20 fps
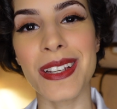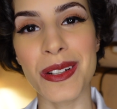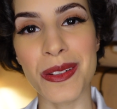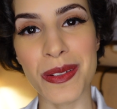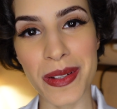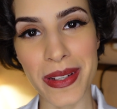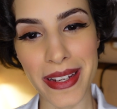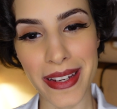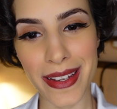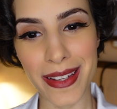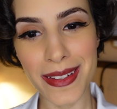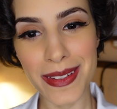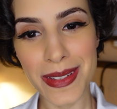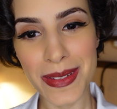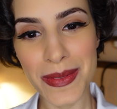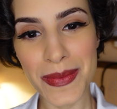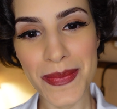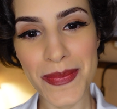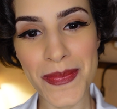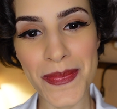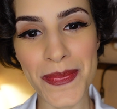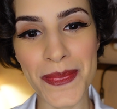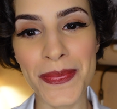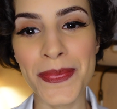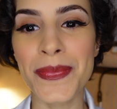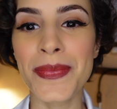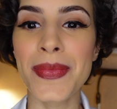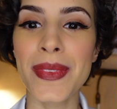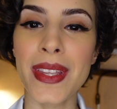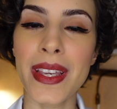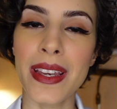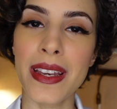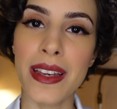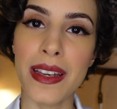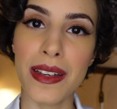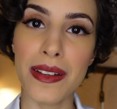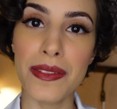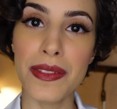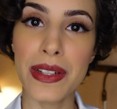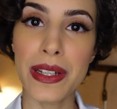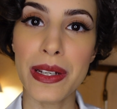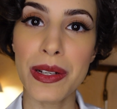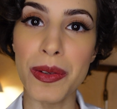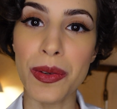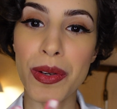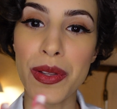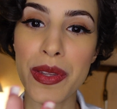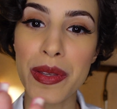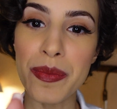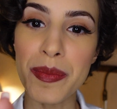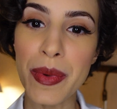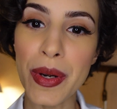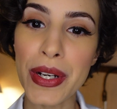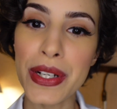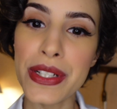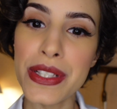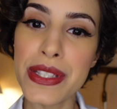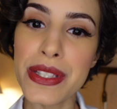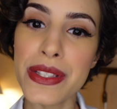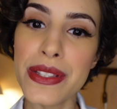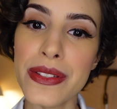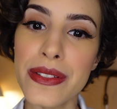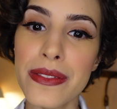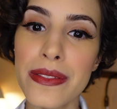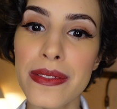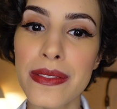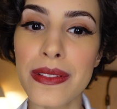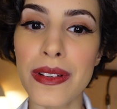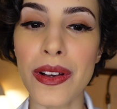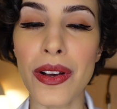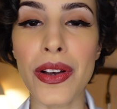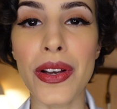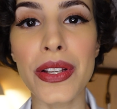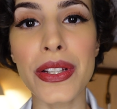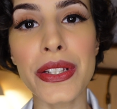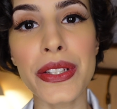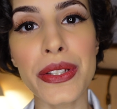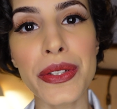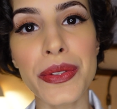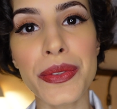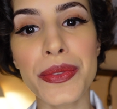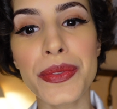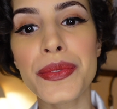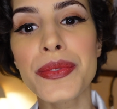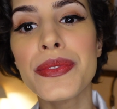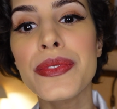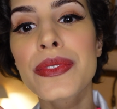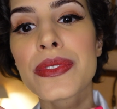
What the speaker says: Okay? I've got all the marks on you,